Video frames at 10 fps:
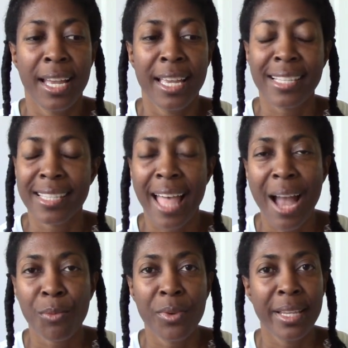it's
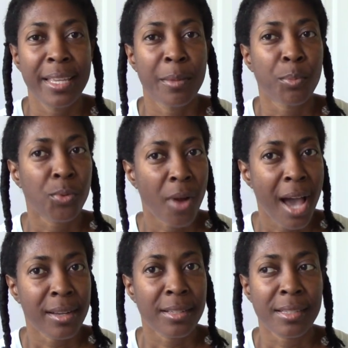not really the
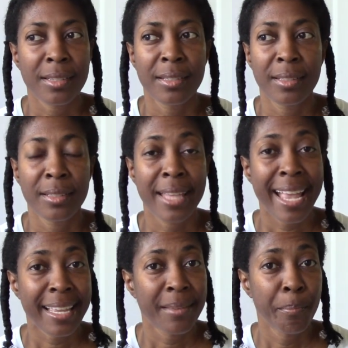products
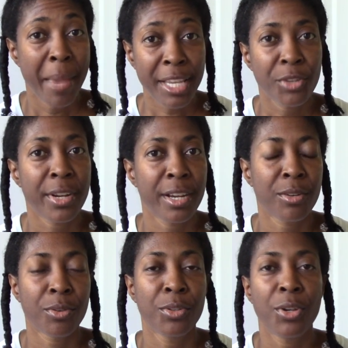that make your
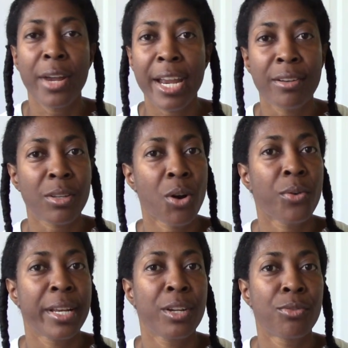hair grow. Your hair is
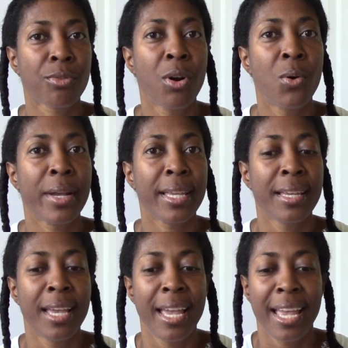already growing.
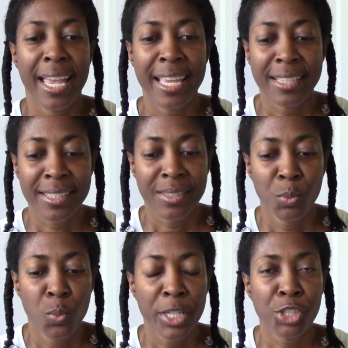
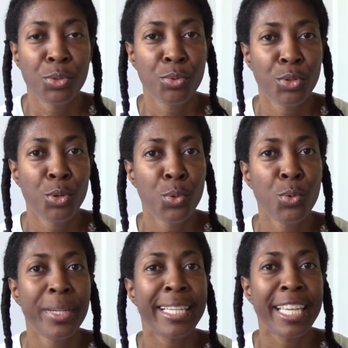It's what you
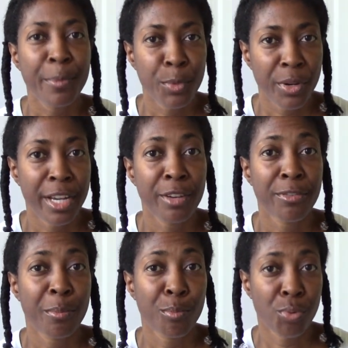do to keep your hair
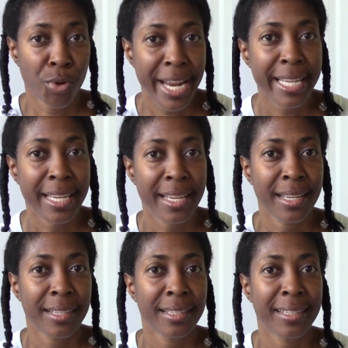from
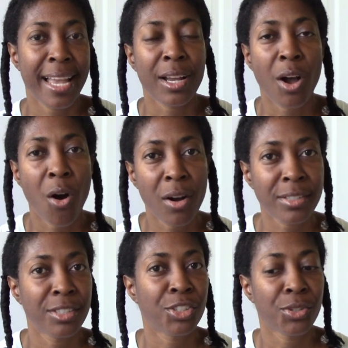breaking that
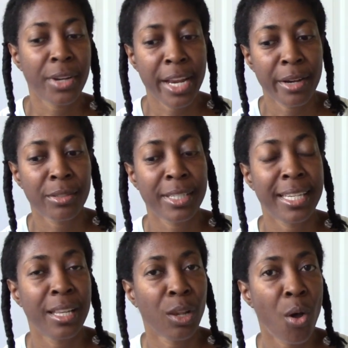causes your hair to
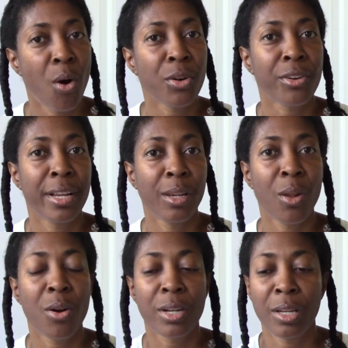get longer and
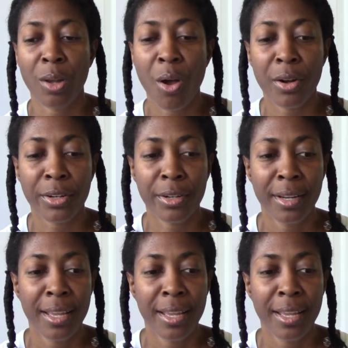longer and longer.